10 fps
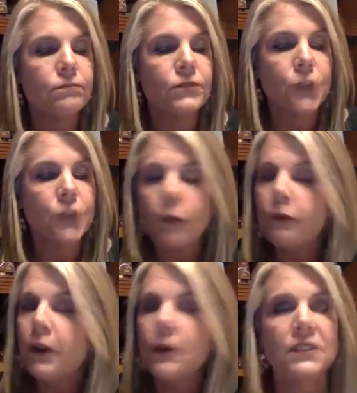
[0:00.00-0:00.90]
don't
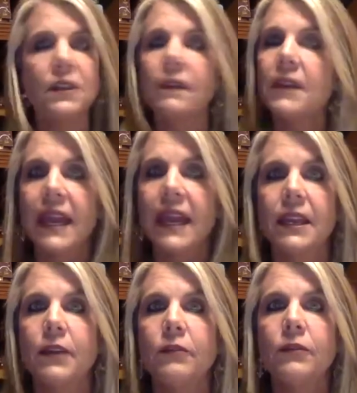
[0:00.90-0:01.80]
focus on the
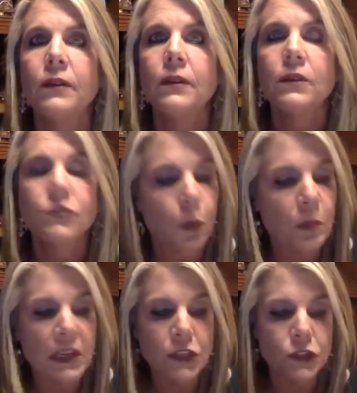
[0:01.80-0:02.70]
negative. Don't
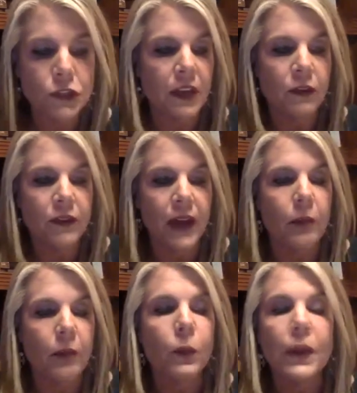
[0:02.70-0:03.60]
beat yourself
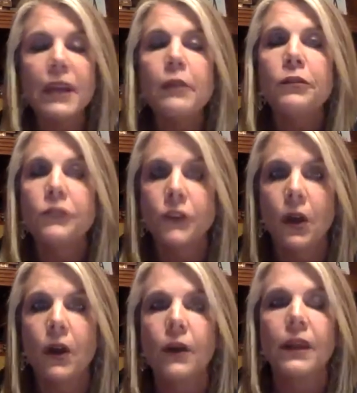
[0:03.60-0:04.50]
up.
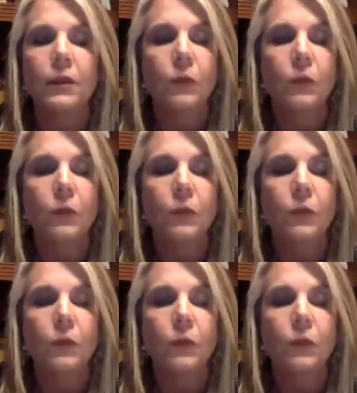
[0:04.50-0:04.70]
Restart and